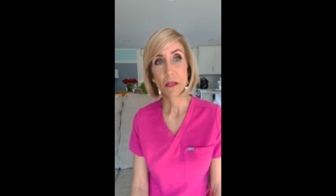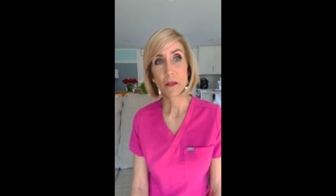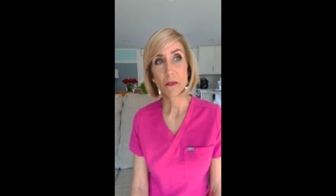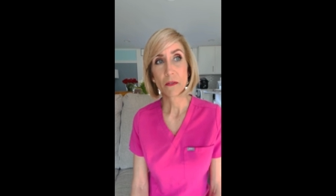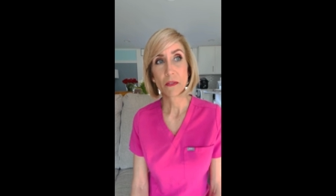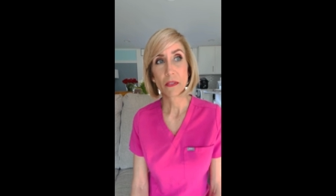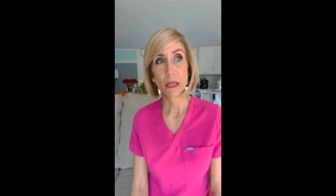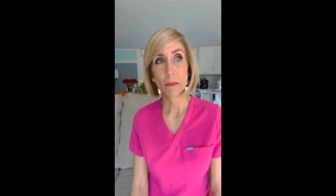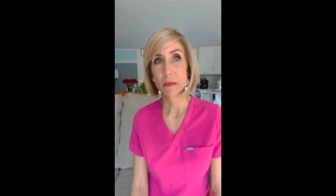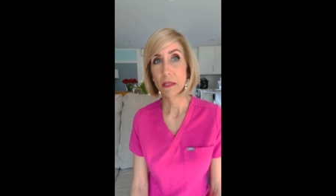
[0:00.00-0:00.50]
You
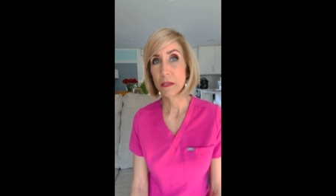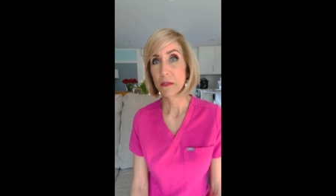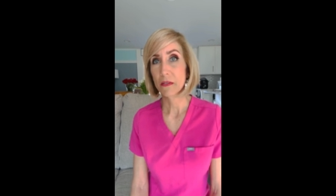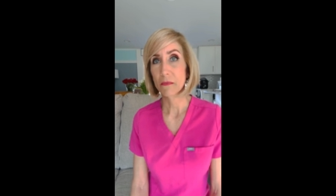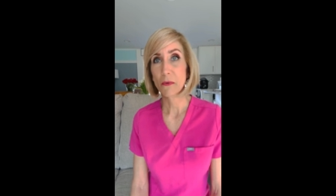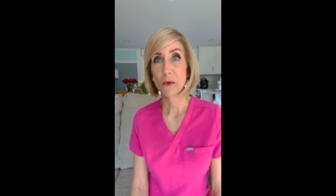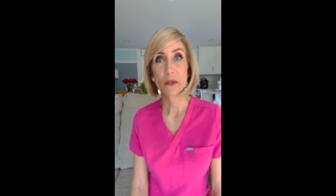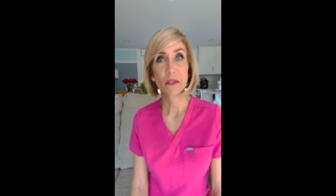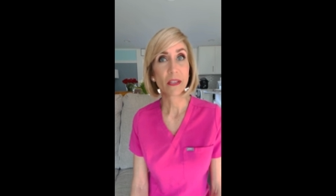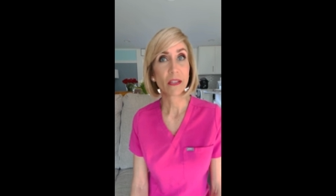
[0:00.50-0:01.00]
send me a
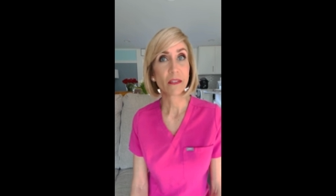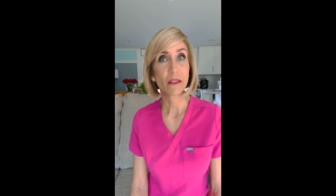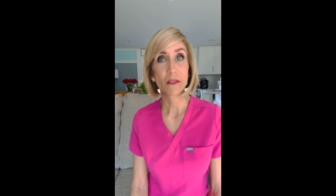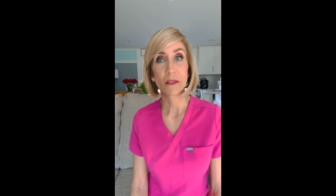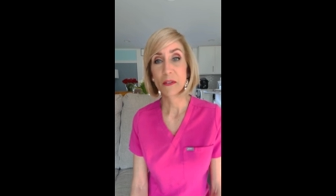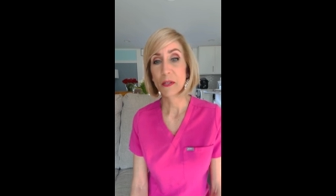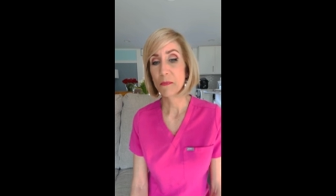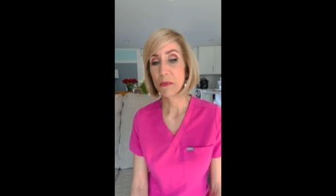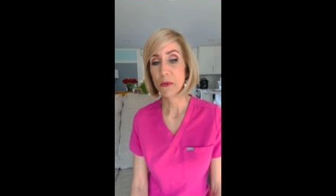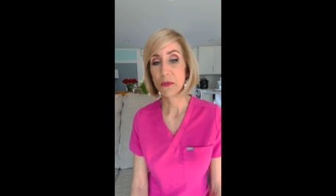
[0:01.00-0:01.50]
smoke
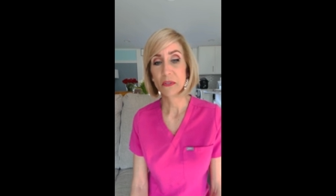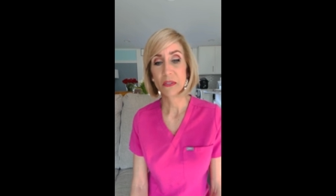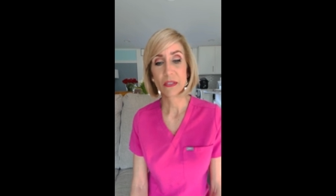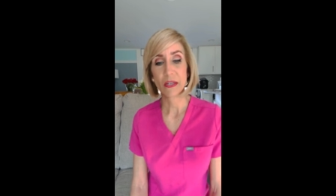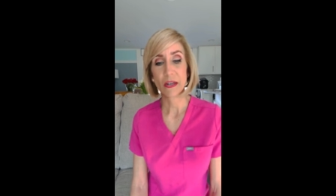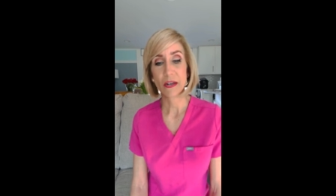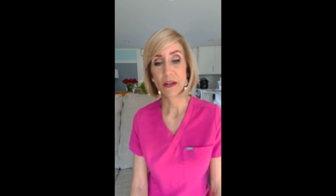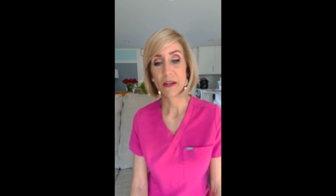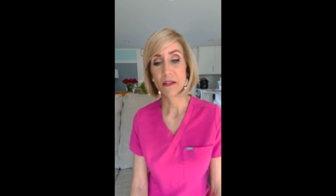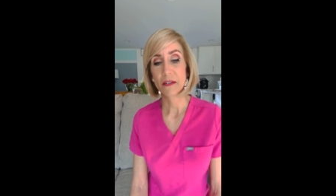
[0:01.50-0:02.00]
signal, a
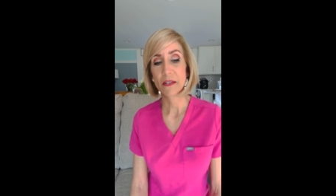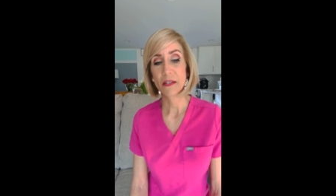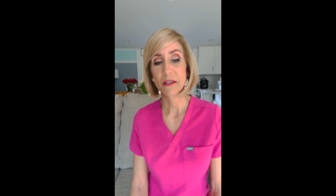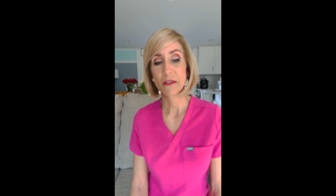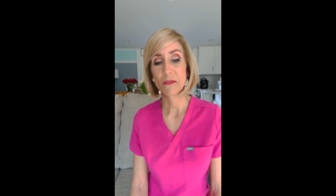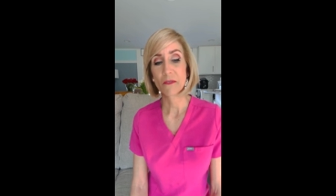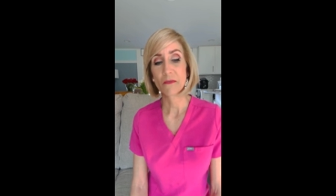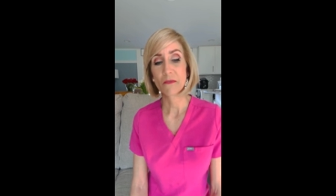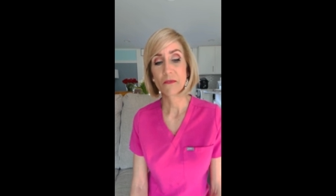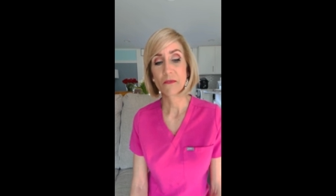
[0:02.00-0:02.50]
postcard, you
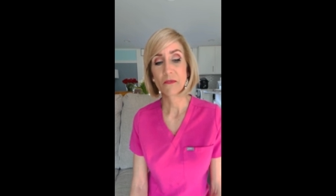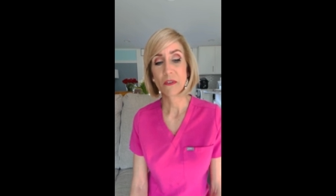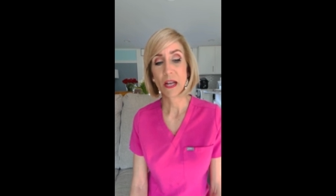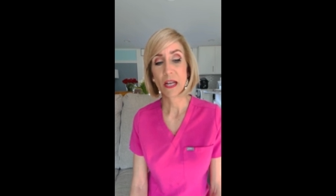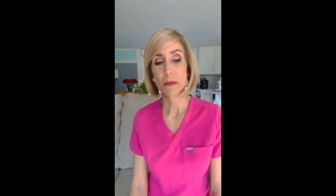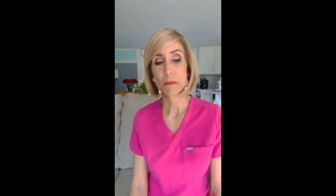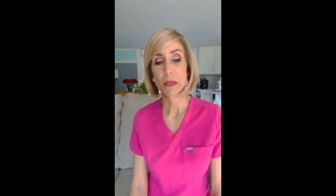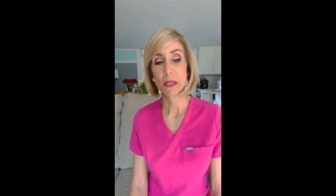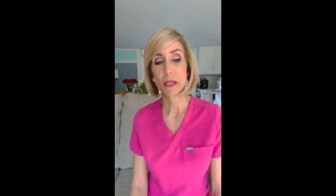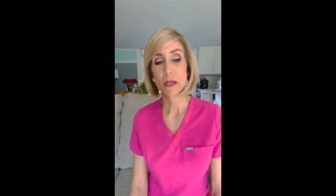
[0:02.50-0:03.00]
know,
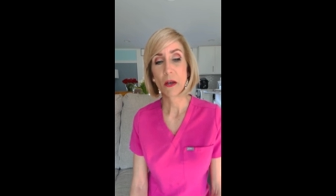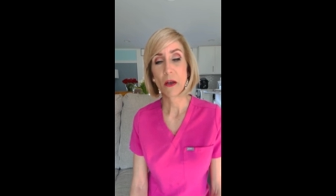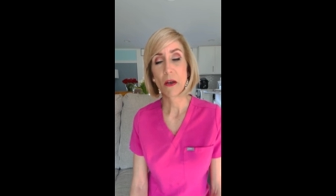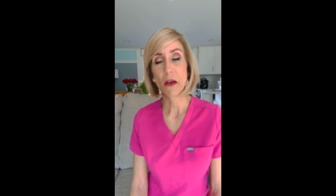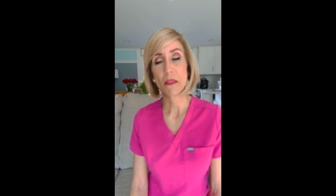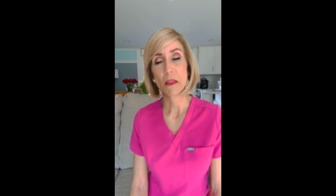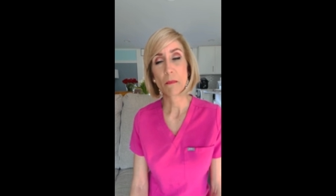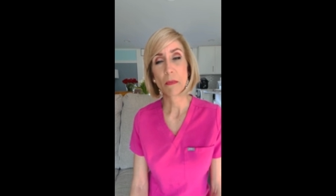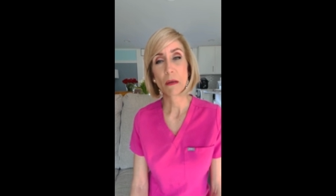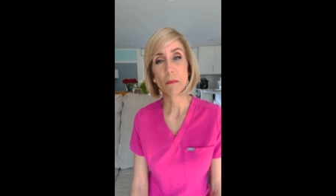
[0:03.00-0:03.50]
find me on
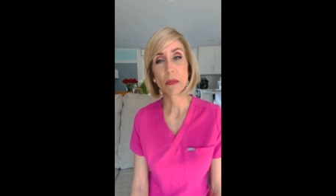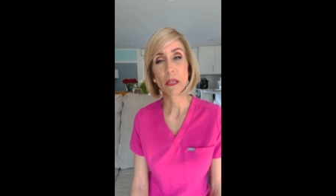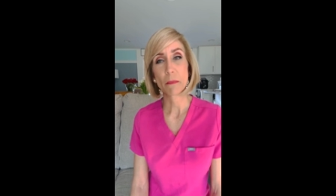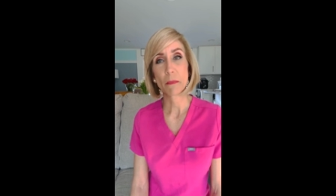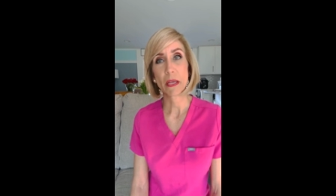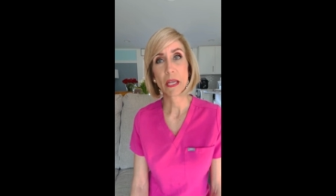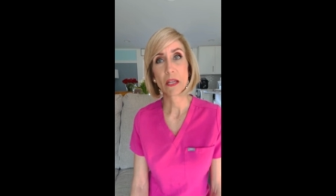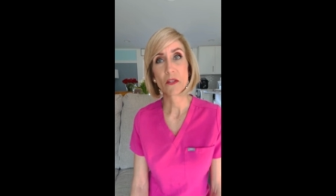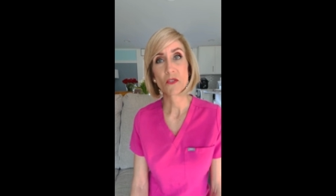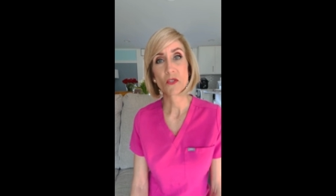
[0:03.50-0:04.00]
the public
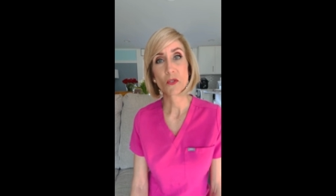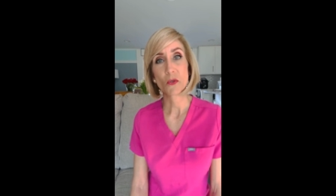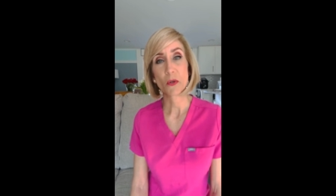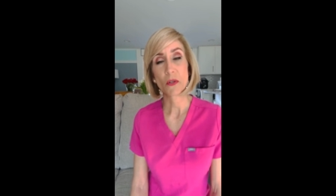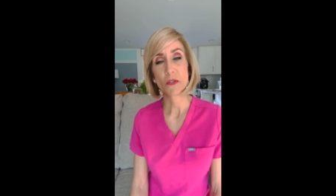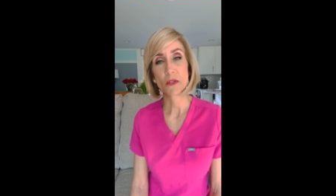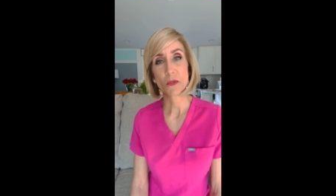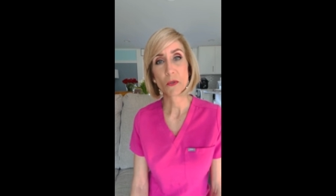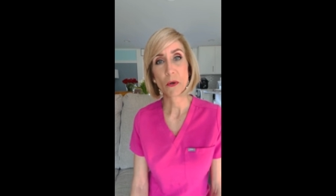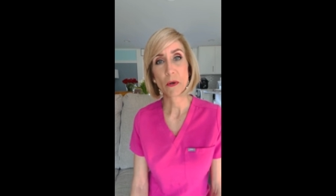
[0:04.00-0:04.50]
page Your
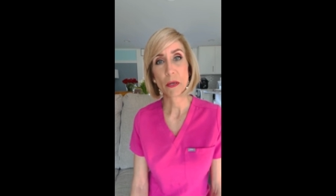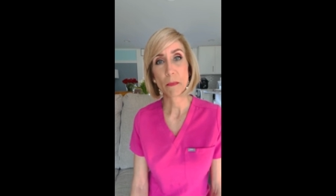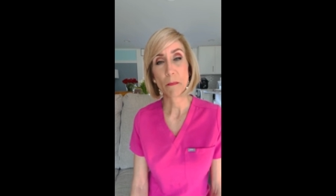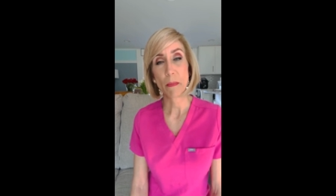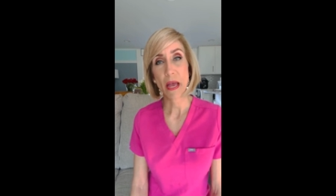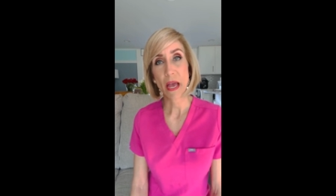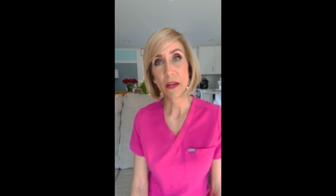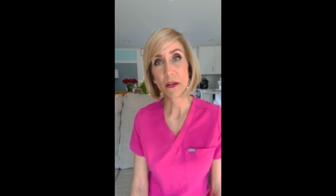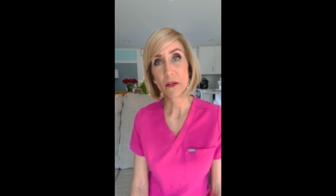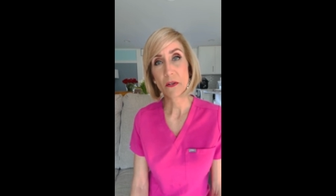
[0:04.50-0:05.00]
Story
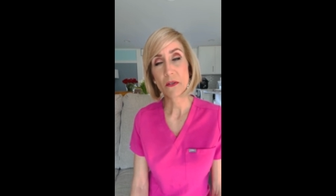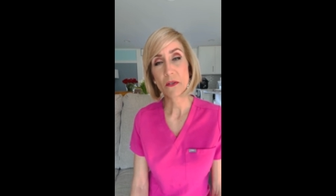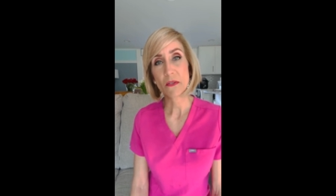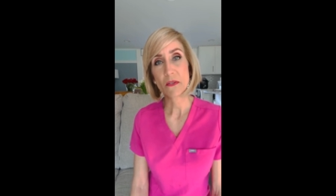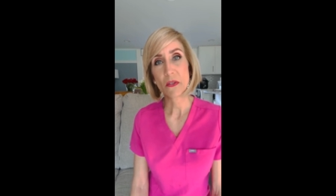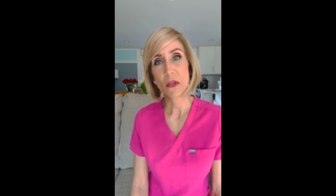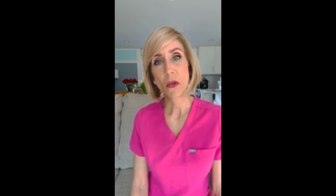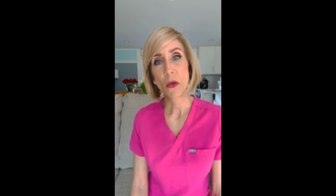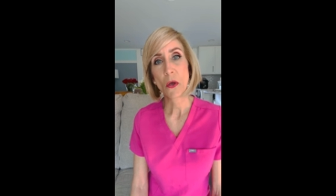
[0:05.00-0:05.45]
Matters